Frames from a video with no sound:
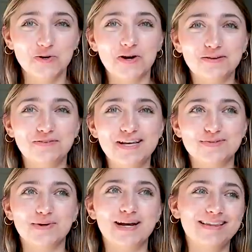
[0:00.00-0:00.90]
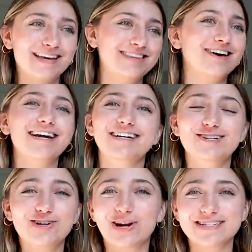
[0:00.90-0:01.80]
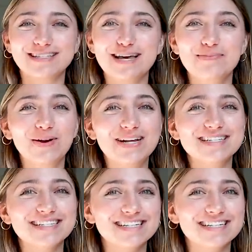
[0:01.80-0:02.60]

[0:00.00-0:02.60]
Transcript: drawing phase where I like thought I could draw celebrities and